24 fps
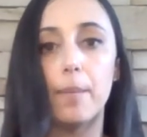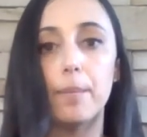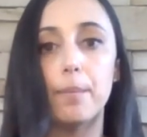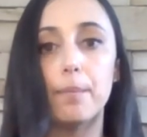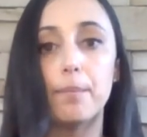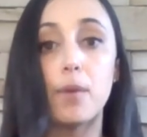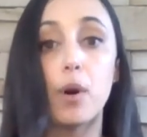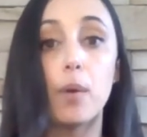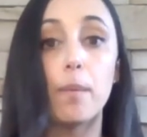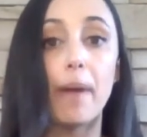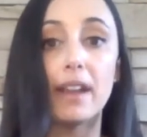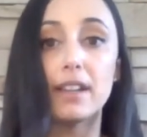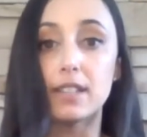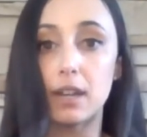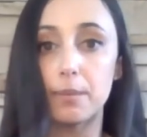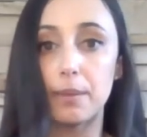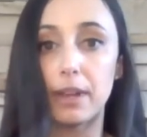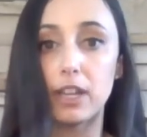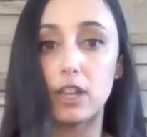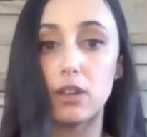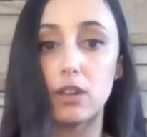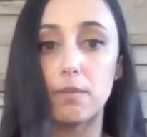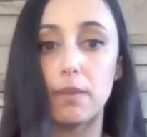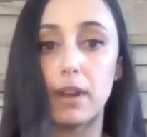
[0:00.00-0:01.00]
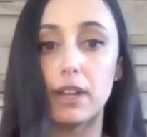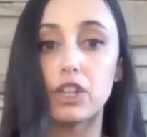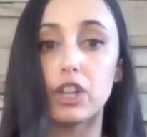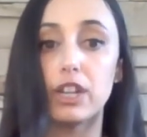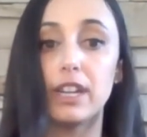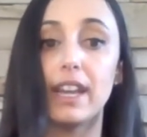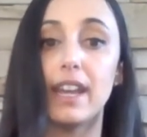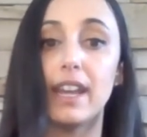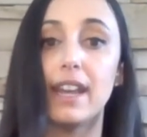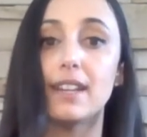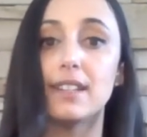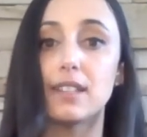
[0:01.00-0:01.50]
Momentum, like you
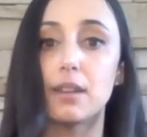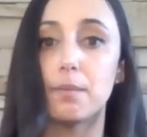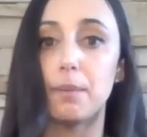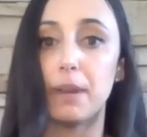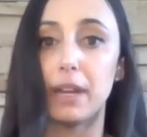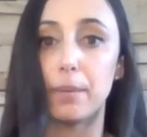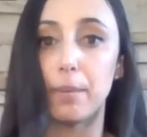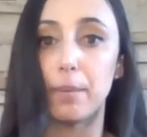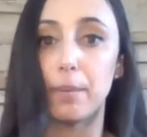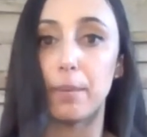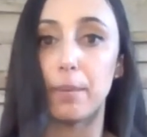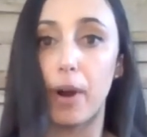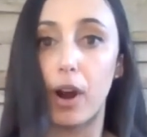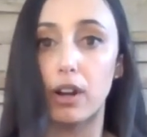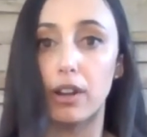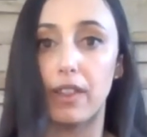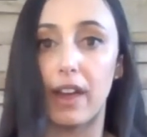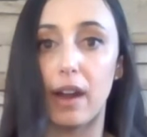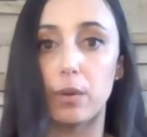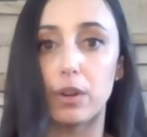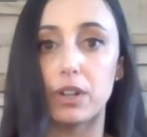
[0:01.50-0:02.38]
mentioned, is a big part of that.